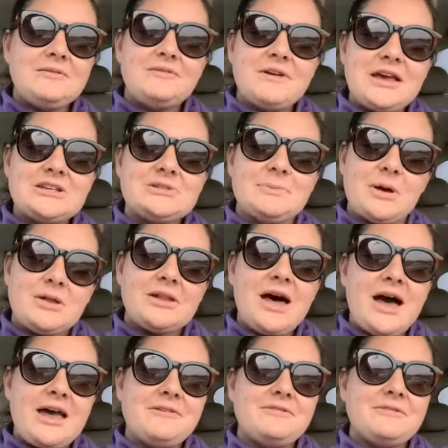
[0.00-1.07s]
Facebook
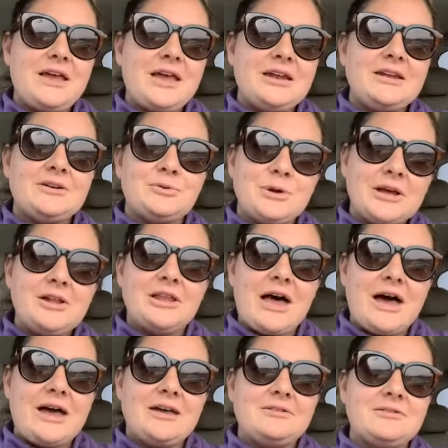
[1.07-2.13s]
life and in real
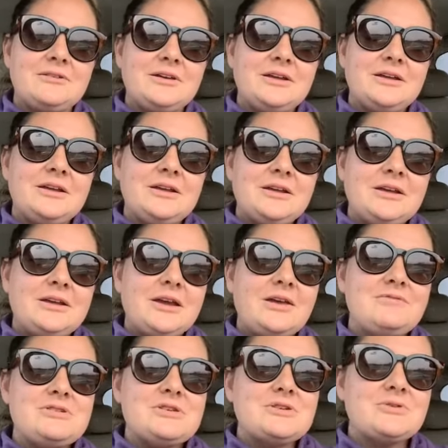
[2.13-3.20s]
life,
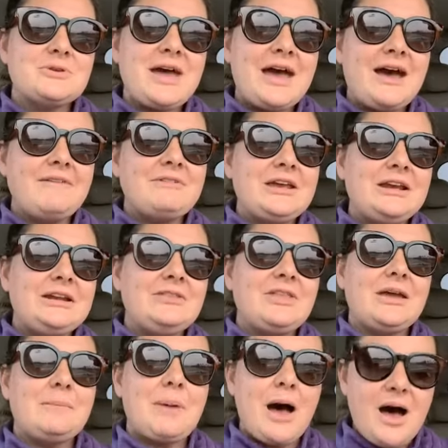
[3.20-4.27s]
if you don't have
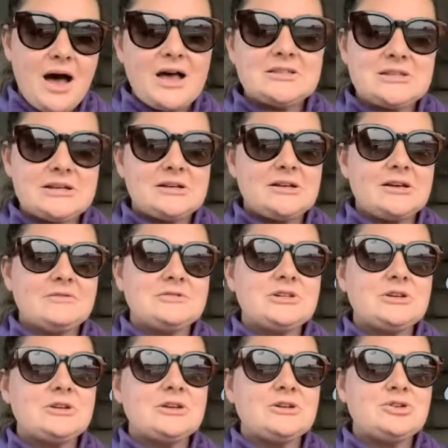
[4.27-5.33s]
anything positive
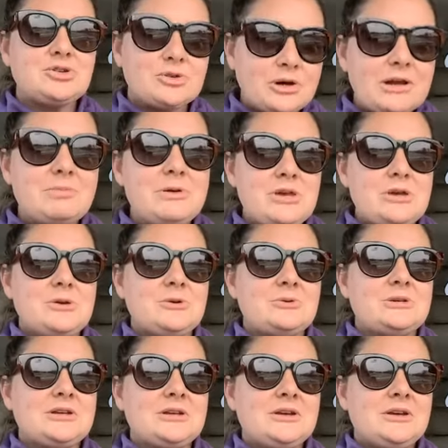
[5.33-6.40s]
to
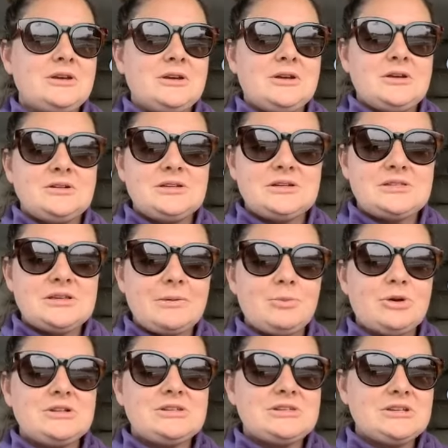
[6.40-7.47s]
contribute to
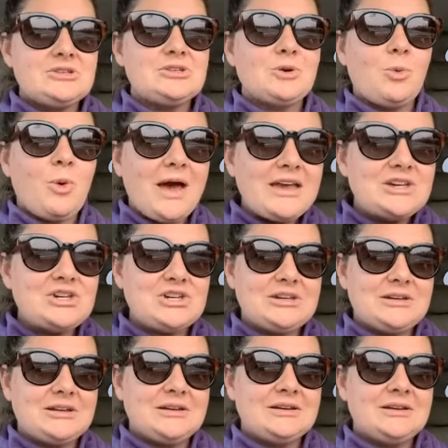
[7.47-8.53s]
someone's
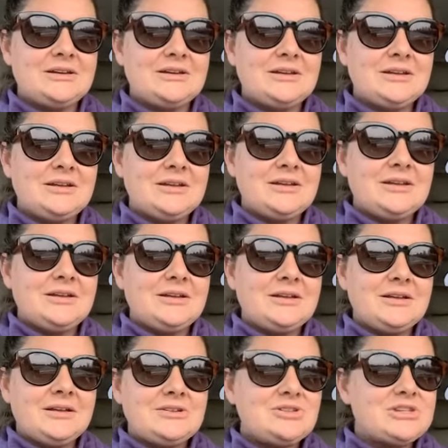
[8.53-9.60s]

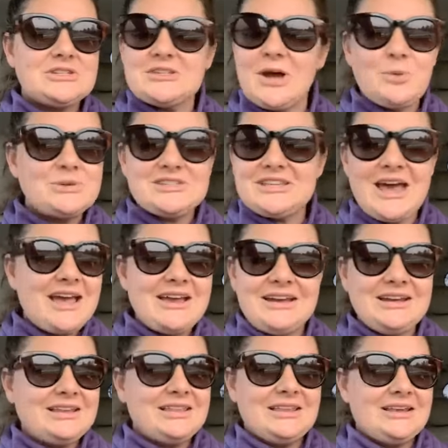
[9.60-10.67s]
situation, just don't say
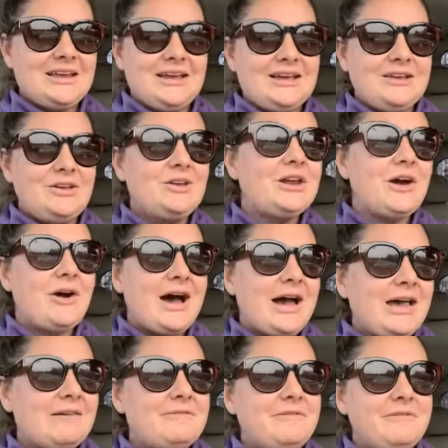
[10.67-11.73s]
anything. You know, I
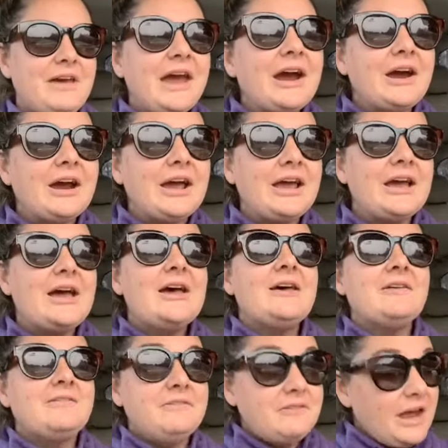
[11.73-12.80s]
have very,
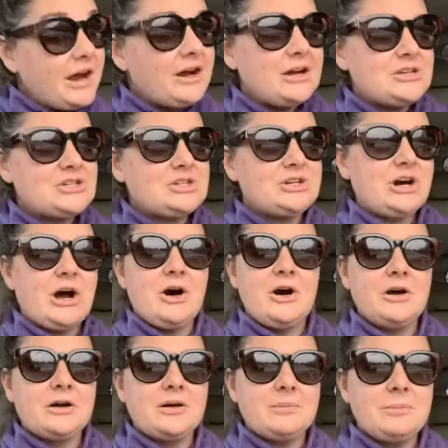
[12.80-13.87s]
very
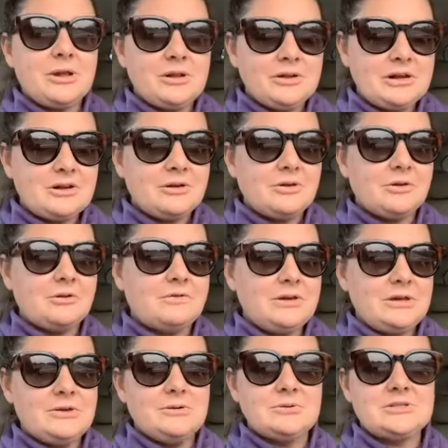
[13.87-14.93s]
strong political
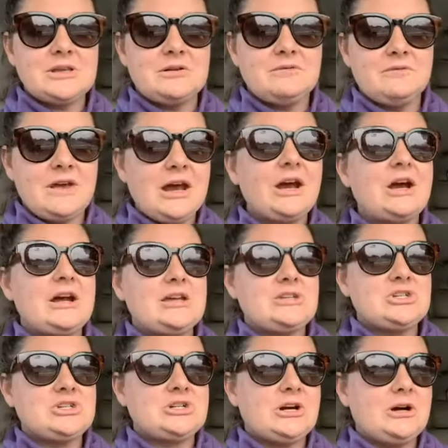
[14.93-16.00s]
views and very
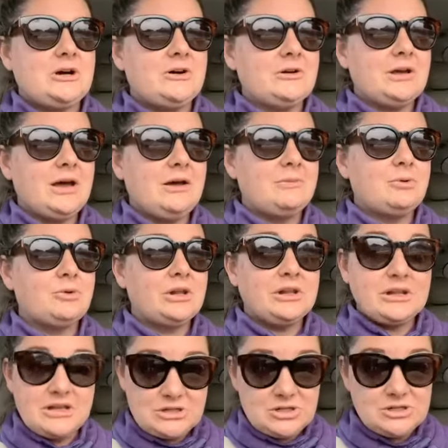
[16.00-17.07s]
strong
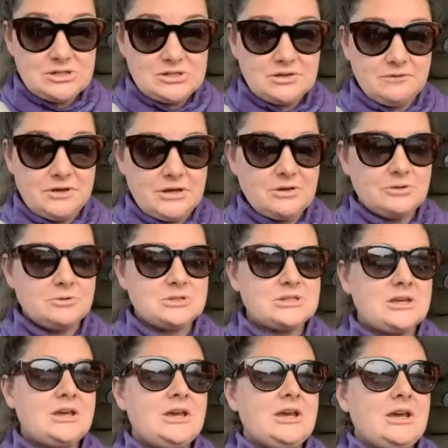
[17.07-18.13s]
religious views
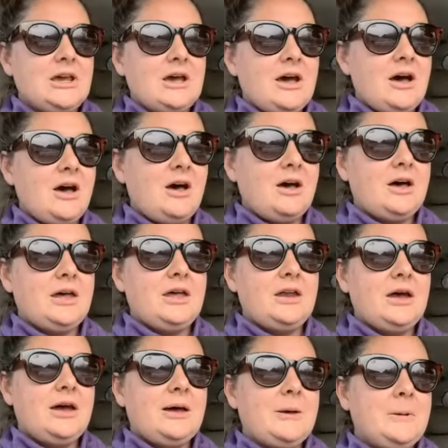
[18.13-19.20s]
on
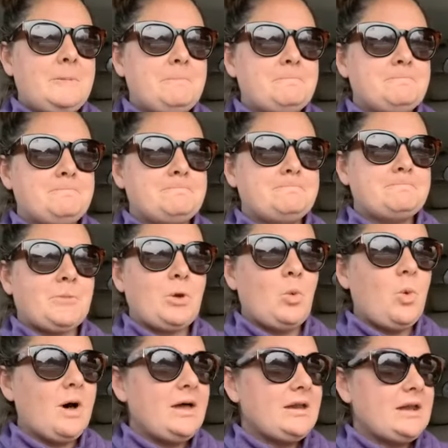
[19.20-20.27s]

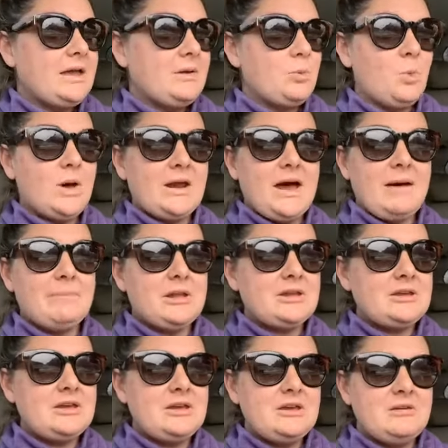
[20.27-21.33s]
what I
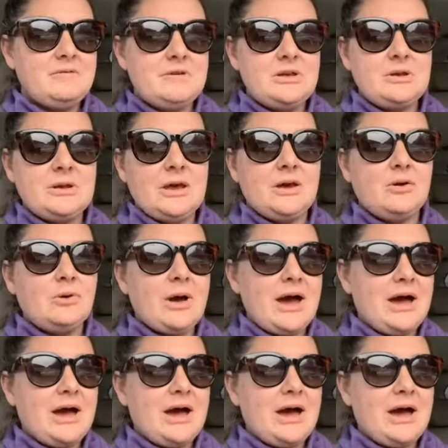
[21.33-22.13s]
believe. You know,